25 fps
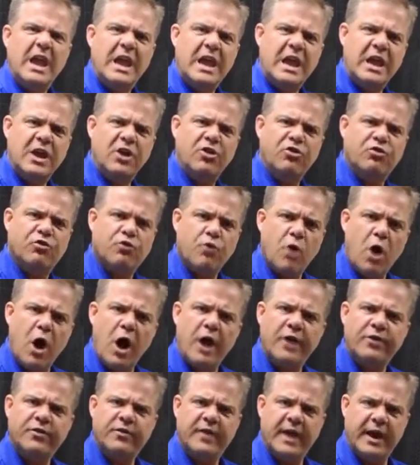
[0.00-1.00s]
It
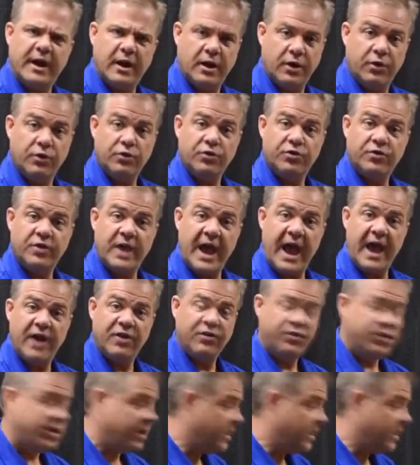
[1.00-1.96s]
draws that other sash